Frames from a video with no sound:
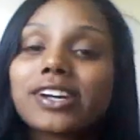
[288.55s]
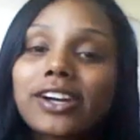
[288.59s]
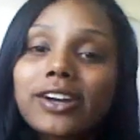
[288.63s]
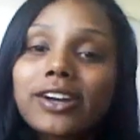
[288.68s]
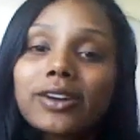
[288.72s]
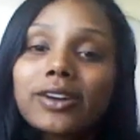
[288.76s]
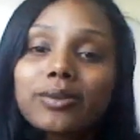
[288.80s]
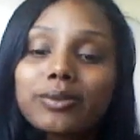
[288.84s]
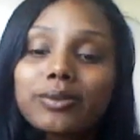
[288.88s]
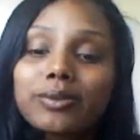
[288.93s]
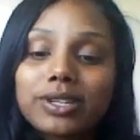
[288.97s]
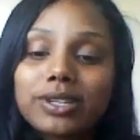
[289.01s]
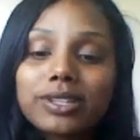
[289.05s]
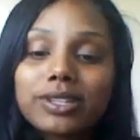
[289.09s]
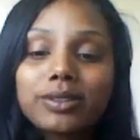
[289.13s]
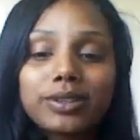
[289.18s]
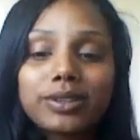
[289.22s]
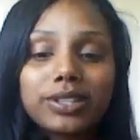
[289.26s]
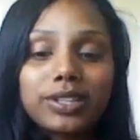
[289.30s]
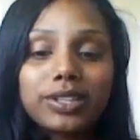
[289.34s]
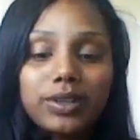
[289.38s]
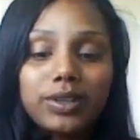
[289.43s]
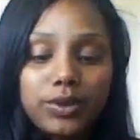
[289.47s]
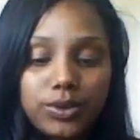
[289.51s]
are really,
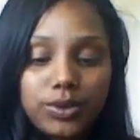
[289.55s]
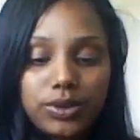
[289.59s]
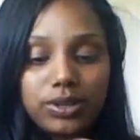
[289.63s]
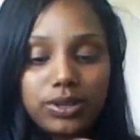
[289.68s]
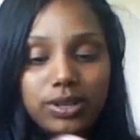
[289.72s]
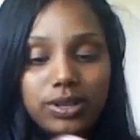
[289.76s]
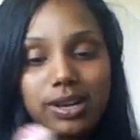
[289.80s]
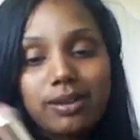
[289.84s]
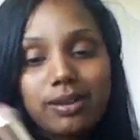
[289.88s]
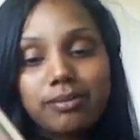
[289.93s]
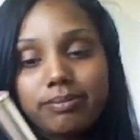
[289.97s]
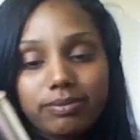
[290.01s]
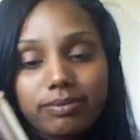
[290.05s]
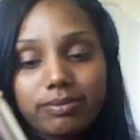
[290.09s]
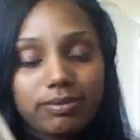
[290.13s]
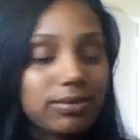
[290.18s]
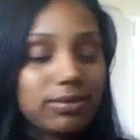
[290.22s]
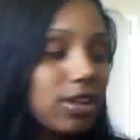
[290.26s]
really cool. I'm